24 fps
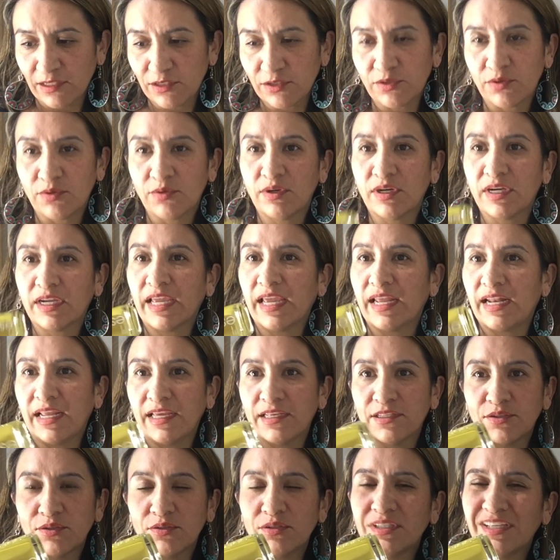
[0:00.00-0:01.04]
So again, I
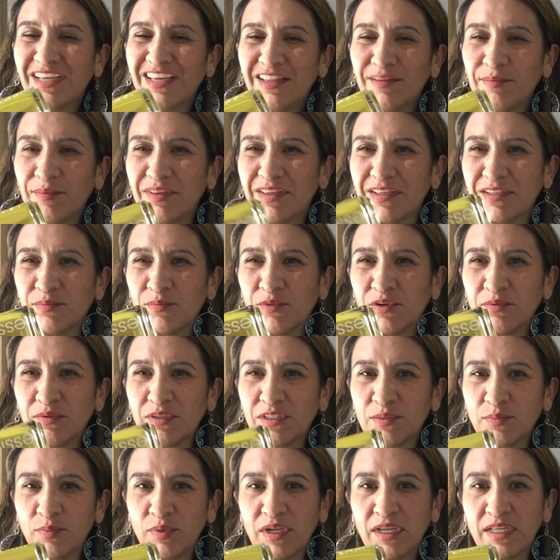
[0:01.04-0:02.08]
associate this more with
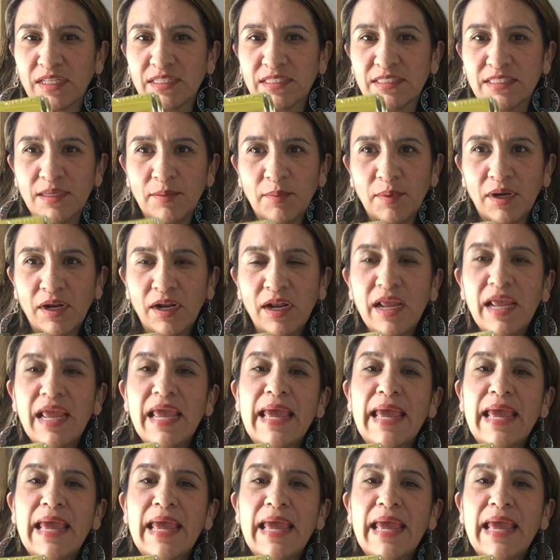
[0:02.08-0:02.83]
spring and summer,